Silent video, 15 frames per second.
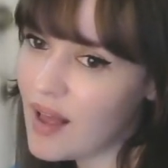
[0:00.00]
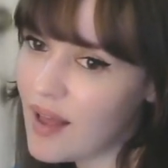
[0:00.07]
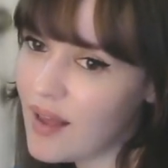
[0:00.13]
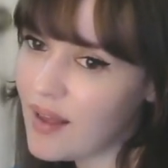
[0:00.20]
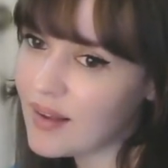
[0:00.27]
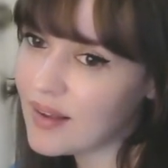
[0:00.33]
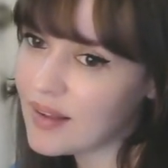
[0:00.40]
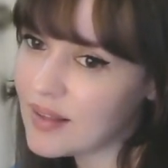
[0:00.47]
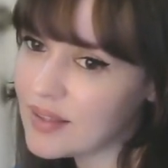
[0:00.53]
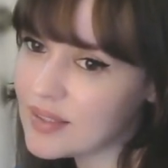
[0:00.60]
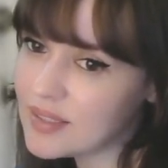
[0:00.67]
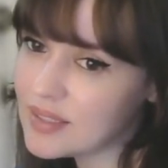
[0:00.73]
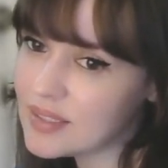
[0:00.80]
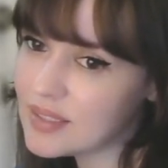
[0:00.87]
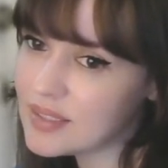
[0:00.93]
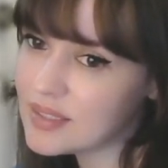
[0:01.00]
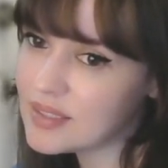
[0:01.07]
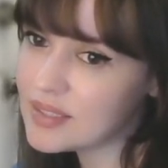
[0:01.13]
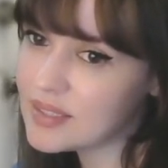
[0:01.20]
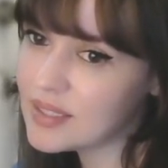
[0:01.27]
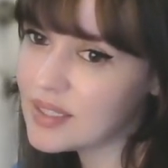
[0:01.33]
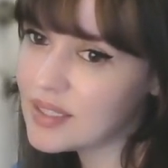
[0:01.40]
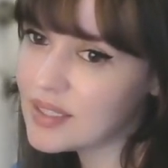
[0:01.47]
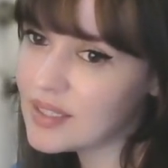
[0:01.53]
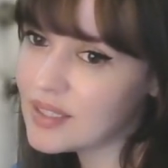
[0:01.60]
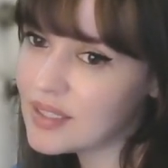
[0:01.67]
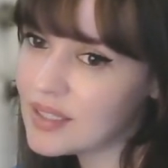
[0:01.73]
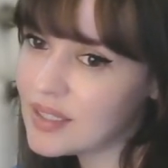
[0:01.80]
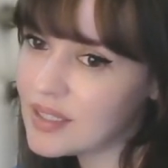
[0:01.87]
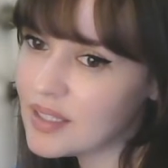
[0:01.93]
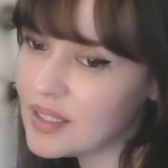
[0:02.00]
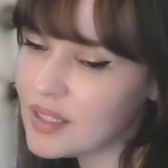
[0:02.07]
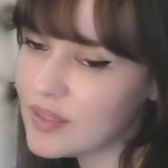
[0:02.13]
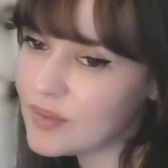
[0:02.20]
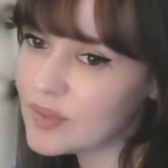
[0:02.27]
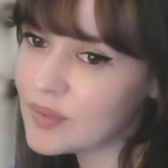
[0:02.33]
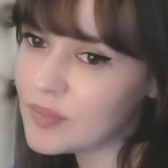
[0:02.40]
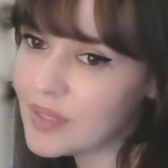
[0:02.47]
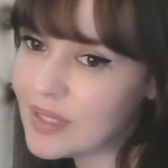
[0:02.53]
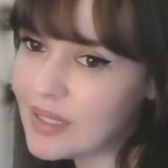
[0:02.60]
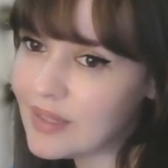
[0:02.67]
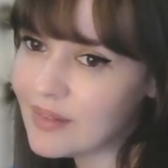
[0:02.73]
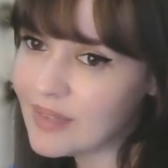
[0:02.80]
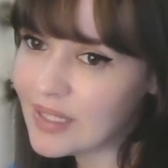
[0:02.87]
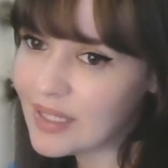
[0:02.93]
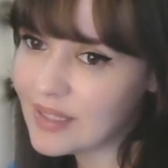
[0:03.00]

and he wouldn't believe it.